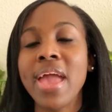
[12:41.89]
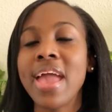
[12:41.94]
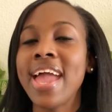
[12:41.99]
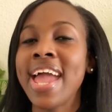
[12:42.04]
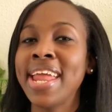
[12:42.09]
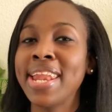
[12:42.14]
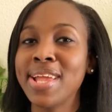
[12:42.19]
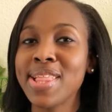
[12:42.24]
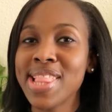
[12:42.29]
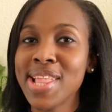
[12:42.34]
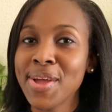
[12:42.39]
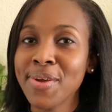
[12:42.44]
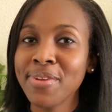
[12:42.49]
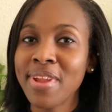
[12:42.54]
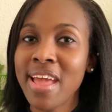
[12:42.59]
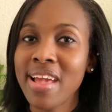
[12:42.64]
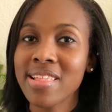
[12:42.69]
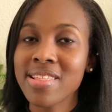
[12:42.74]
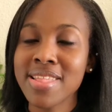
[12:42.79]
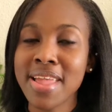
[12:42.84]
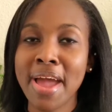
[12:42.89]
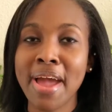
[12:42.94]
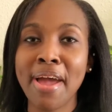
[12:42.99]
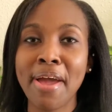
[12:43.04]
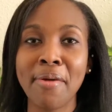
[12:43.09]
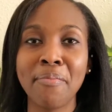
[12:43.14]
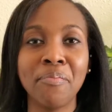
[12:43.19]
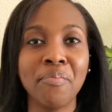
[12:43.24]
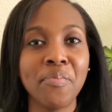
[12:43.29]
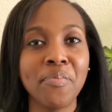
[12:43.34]
And until next
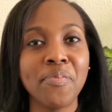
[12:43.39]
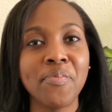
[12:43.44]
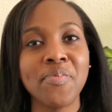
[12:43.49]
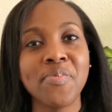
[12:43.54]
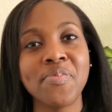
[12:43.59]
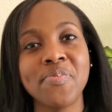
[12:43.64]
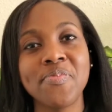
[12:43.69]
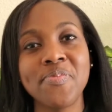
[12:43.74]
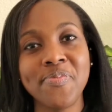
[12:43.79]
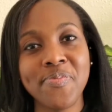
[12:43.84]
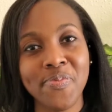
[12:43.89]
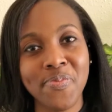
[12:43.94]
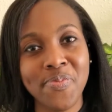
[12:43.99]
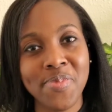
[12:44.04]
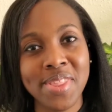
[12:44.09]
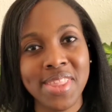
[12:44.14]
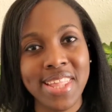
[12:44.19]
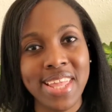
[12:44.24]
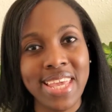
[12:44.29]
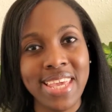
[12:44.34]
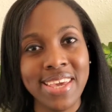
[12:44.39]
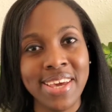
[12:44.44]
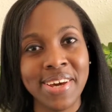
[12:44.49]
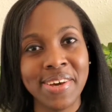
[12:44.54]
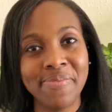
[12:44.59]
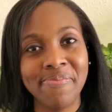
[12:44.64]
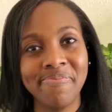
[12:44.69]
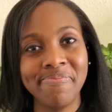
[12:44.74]
time, see ya.